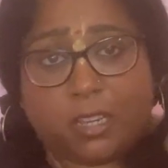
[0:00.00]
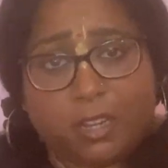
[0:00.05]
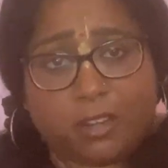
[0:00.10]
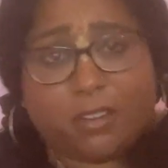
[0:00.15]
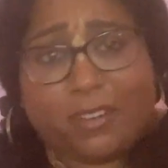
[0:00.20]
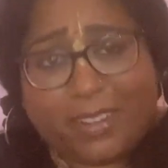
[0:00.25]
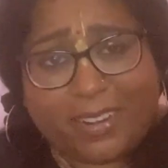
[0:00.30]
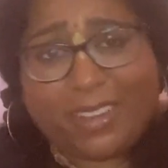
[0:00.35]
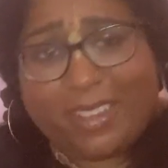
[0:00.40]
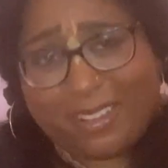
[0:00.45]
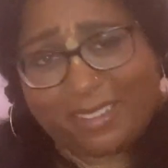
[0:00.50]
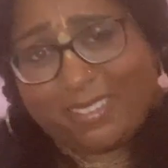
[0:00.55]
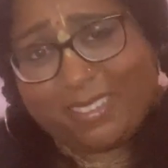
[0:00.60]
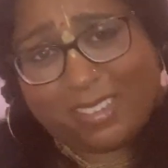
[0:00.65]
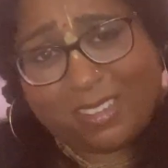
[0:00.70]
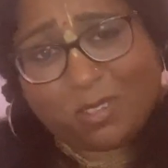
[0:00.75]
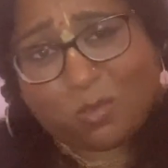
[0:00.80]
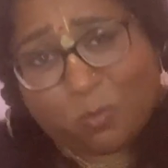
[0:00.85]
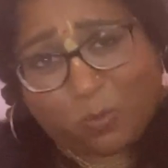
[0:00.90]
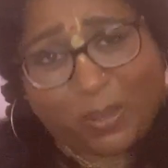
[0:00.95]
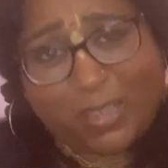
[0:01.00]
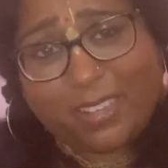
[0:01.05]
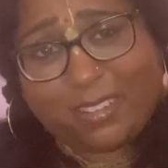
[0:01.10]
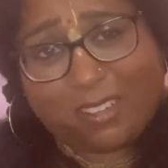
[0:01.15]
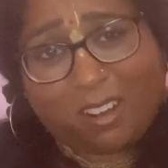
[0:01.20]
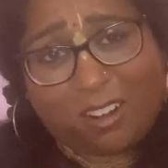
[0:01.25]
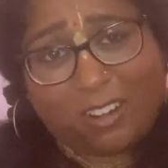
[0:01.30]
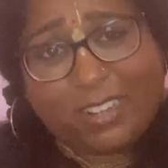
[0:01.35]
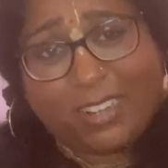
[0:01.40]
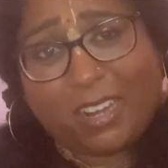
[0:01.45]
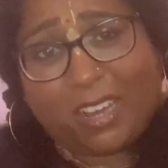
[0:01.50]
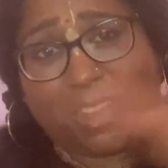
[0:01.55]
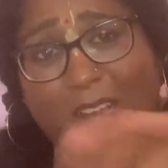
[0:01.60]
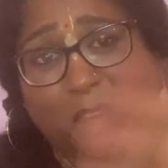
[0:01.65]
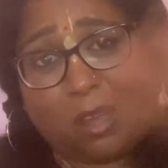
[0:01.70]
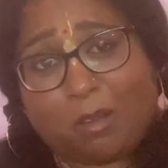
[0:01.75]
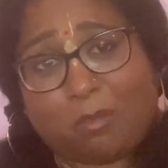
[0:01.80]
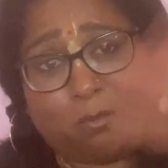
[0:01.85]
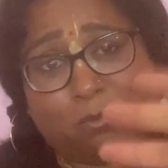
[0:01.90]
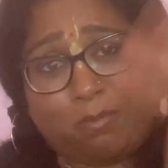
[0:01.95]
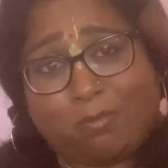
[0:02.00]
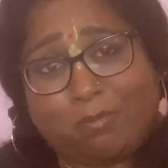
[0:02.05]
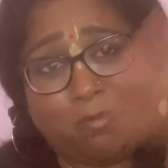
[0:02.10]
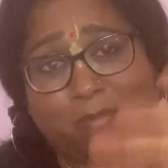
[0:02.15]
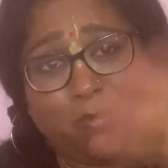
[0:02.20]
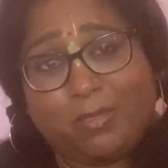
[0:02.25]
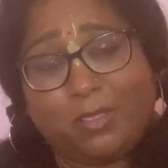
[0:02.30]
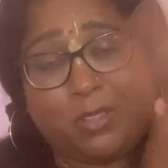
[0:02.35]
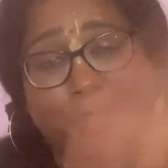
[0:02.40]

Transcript: Here it is this week's Harinam.